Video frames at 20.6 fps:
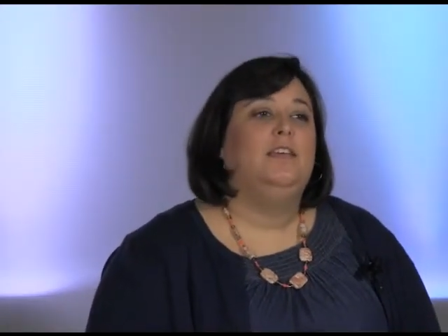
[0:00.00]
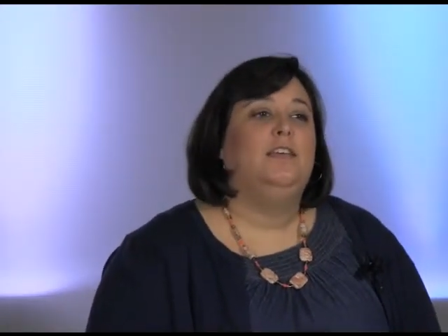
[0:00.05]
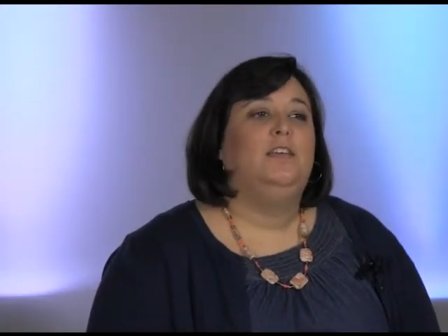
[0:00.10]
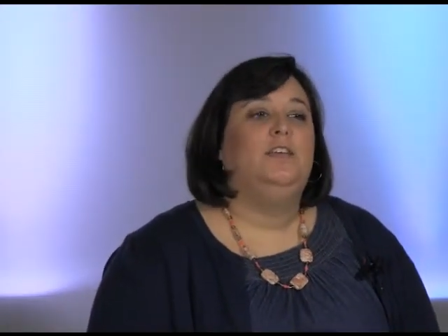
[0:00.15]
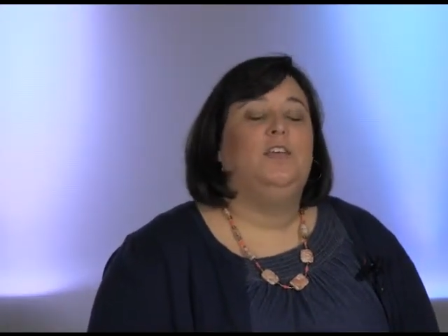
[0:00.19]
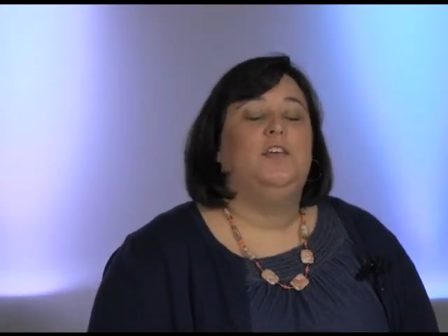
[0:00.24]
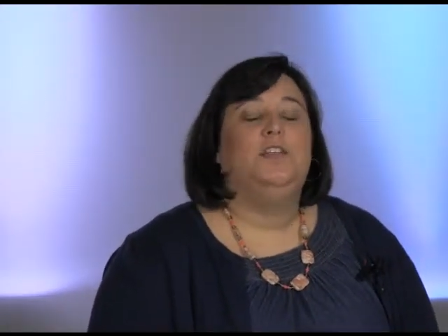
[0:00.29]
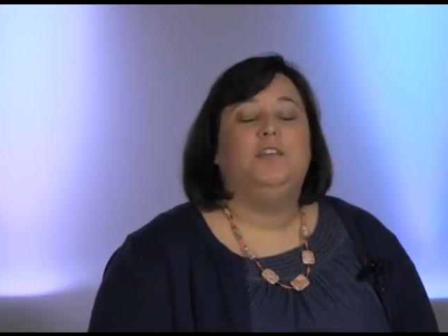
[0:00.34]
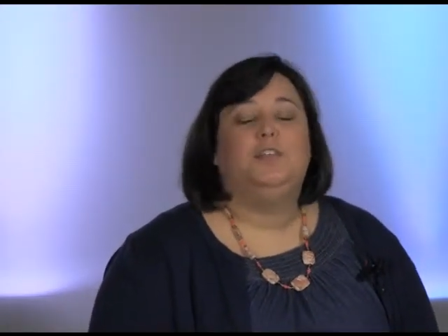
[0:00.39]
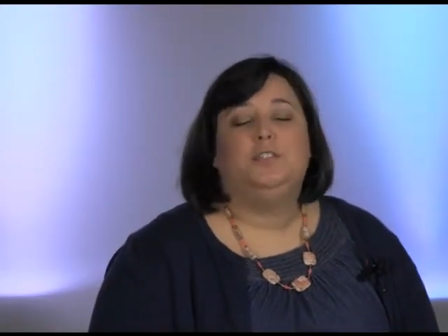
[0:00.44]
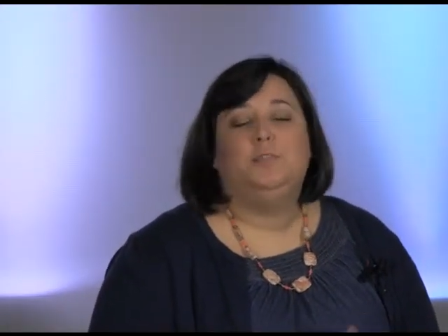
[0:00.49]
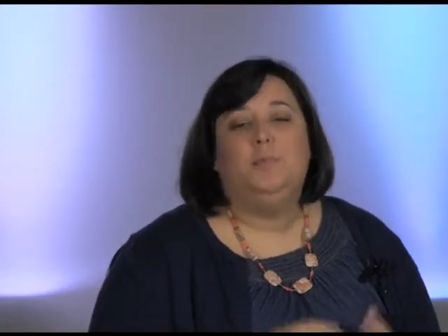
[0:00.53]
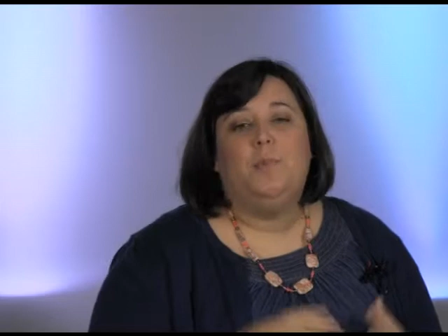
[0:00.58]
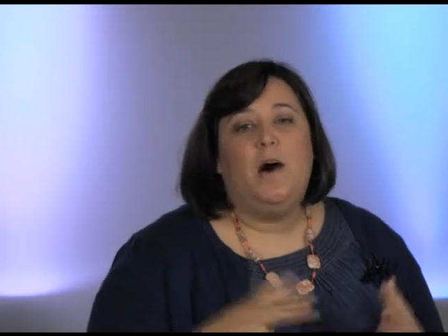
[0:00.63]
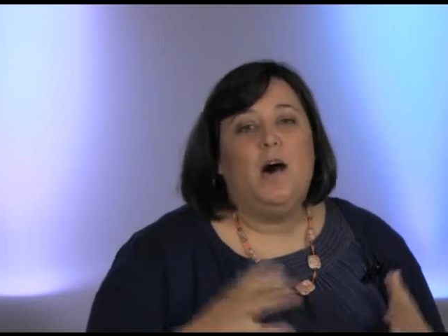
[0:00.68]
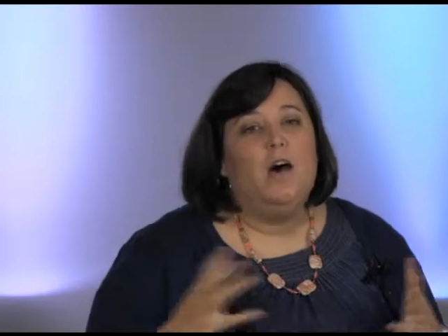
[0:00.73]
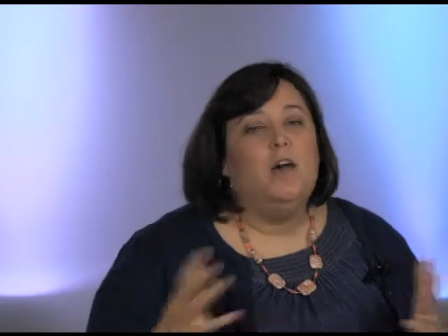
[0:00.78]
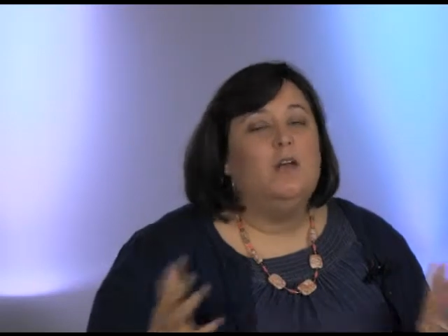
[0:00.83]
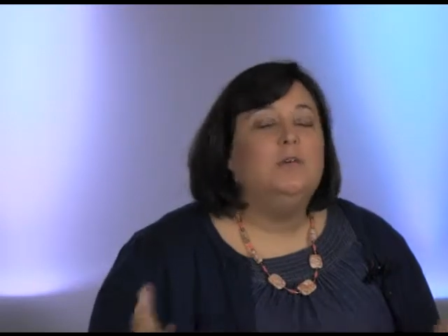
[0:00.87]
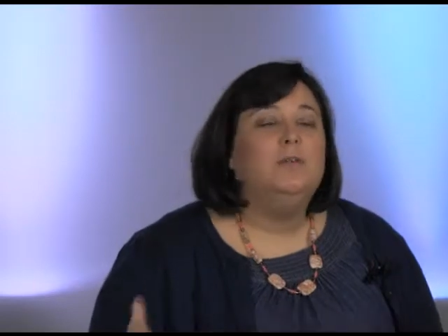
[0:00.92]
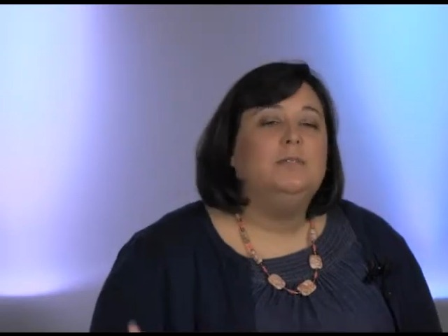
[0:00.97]
you know, there's
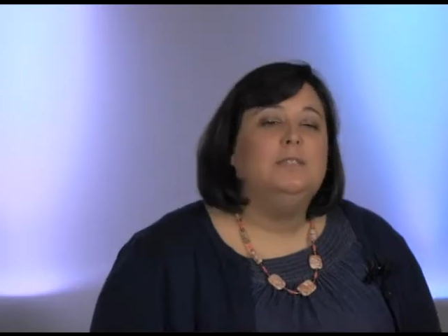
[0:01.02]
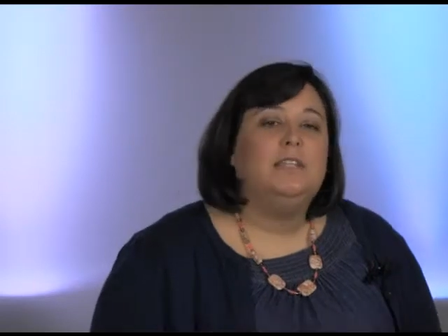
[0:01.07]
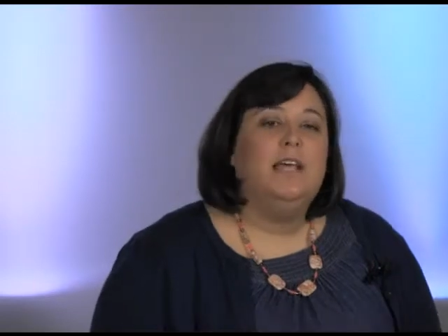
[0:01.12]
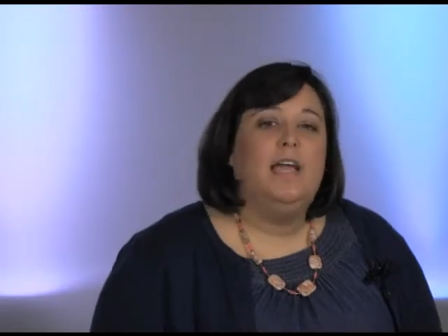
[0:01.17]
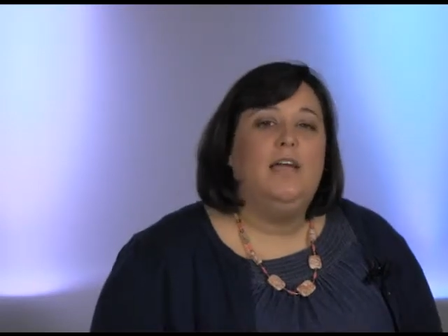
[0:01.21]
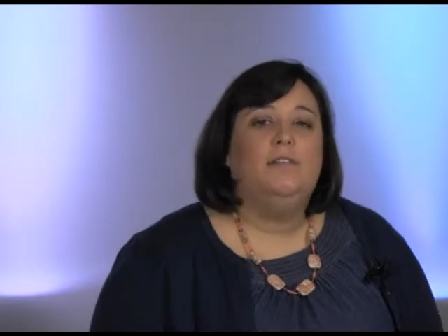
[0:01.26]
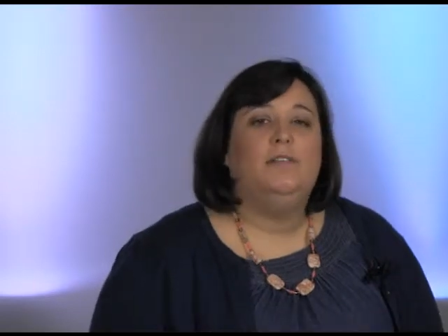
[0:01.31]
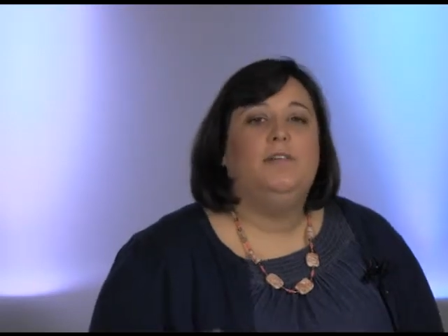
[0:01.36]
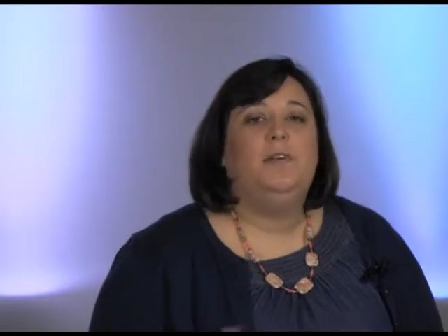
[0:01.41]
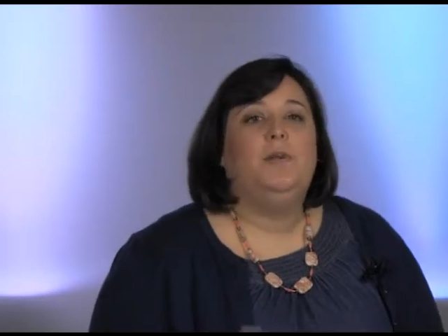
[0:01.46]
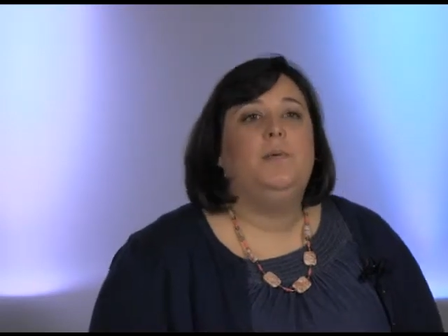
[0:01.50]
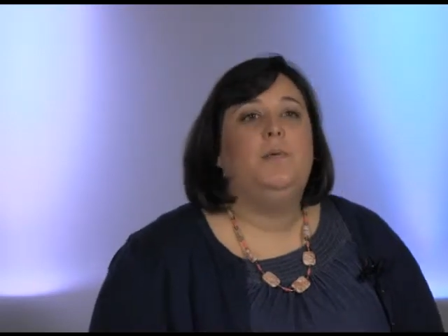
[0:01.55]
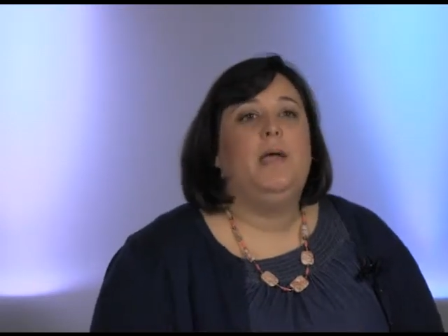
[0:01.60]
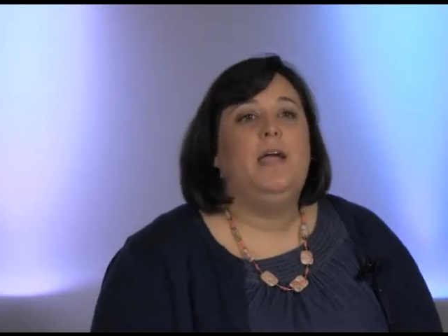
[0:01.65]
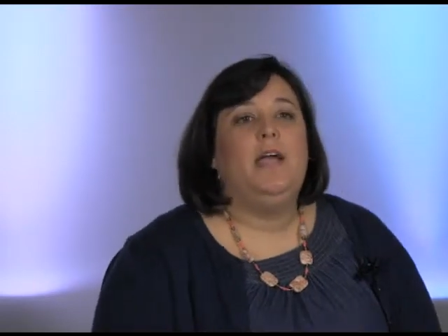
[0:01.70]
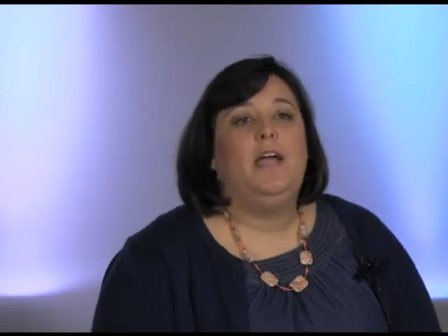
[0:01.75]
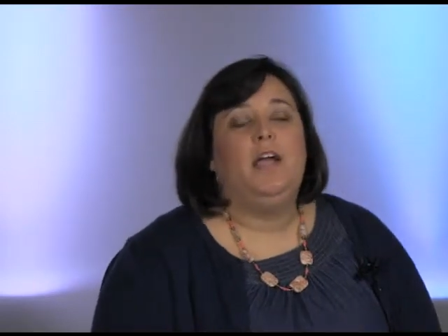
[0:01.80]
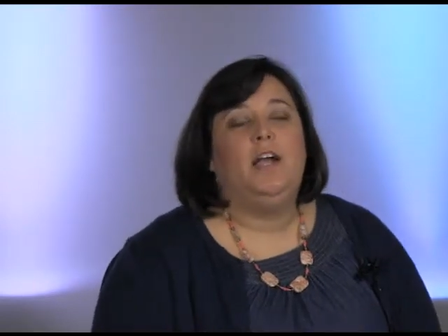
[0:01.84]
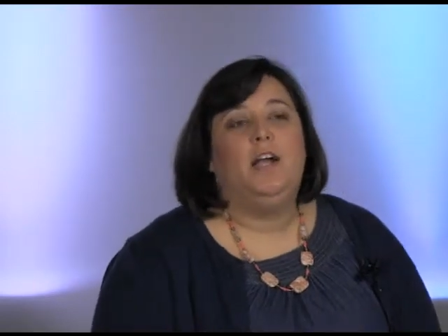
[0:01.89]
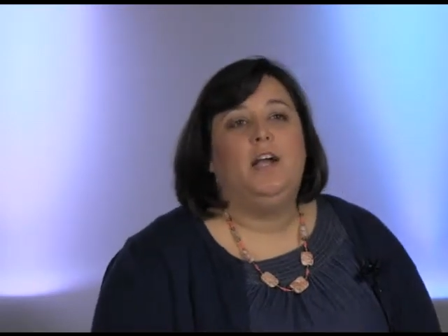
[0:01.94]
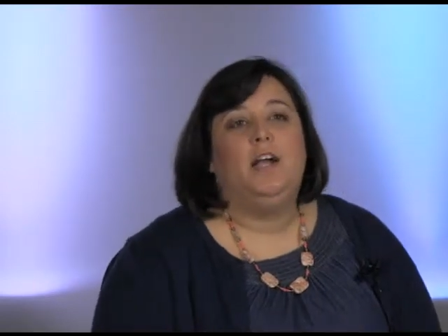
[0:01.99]
bottles
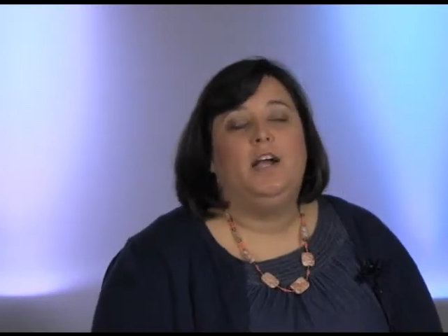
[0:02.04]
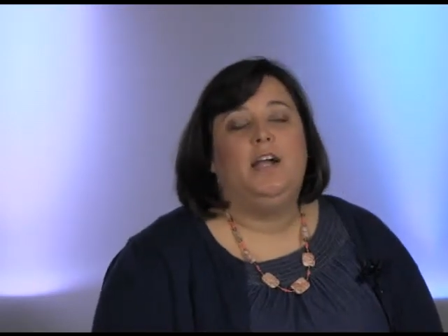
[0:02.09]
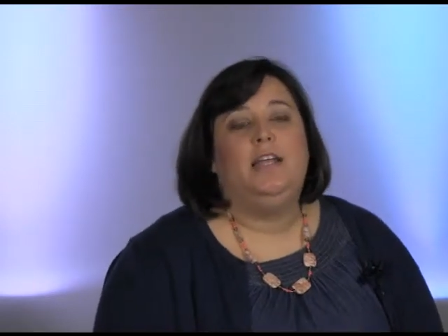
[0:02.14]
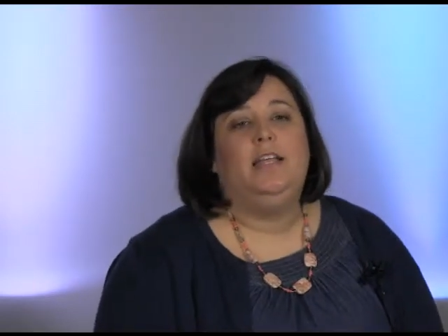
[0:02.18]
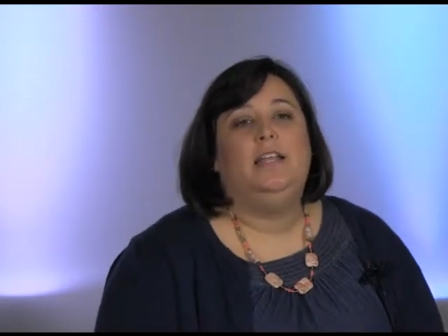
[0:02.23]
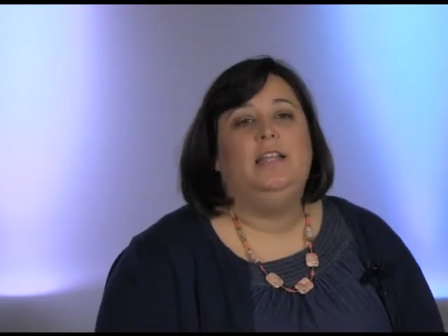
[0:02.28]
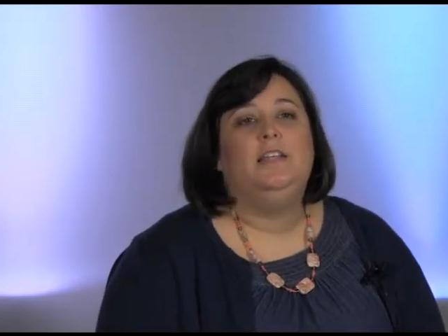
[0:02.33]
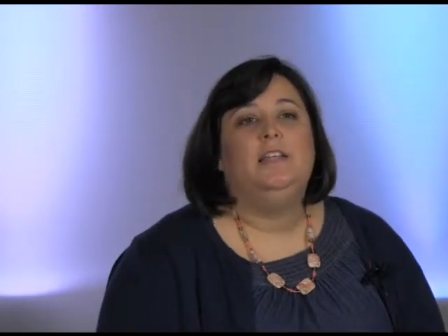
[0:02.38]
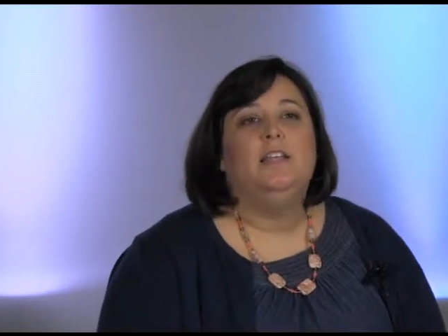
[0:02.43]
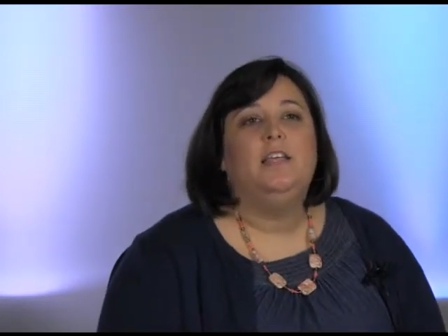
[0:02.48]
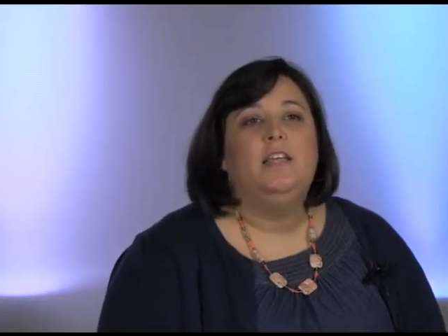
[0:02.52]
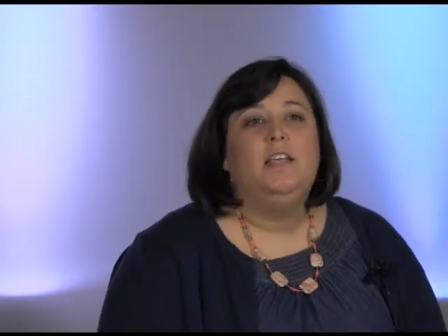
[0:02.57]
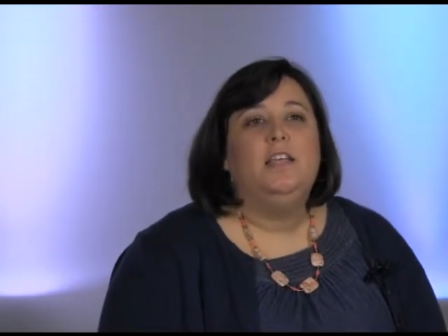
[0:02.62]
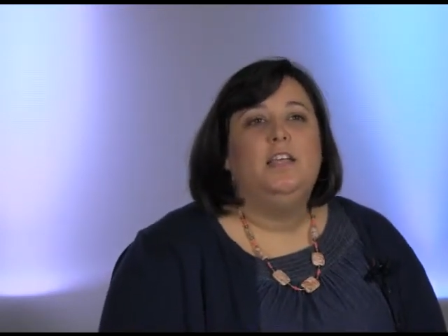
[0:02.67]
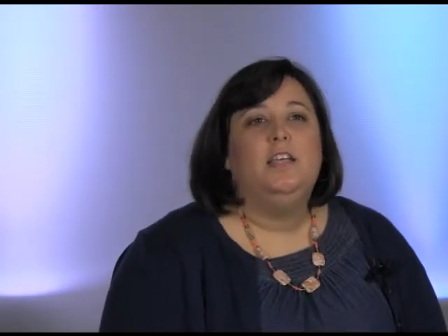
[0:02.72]
everywhere, and